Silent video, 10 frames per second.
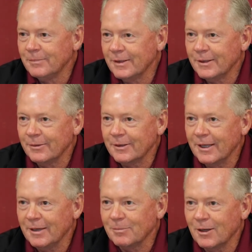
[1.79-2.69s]
You know,
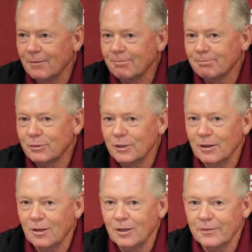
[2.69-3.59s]
camp got pretty
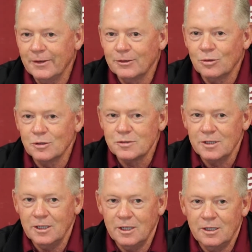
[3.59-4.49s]
long there towards
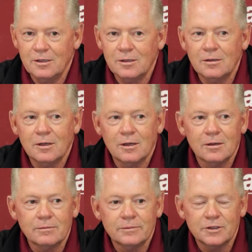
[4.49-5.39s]
the end,
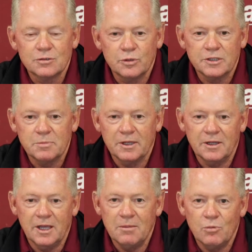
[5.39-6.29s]
and this week's
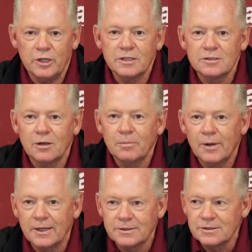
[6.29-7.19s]
been game week, so our
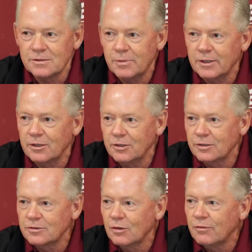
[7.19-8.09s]
practices have been
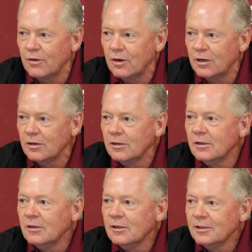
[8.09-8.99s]
good so far.
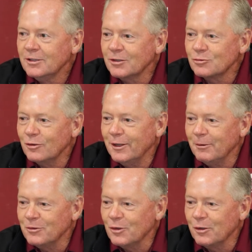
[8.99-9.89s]
Yesterday
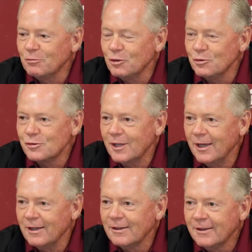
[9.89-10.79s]
was a
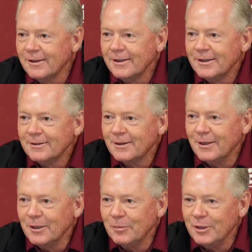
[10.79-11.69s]
Tuesday.
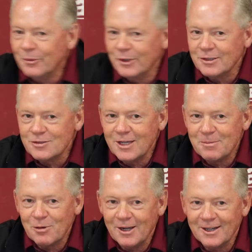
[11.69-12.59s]
Today will be a
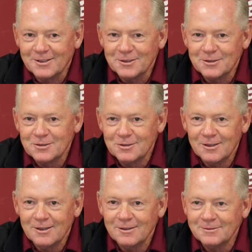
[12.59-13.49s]
Wednesday practice.
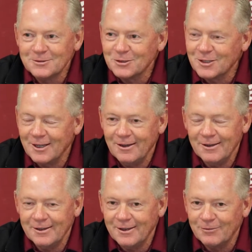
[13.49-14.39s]
It's just kind of
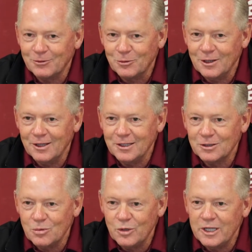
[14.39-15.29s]
how you have to relate
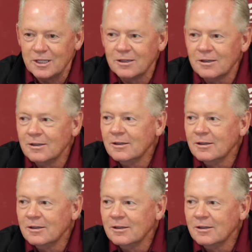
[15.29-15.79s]
the week.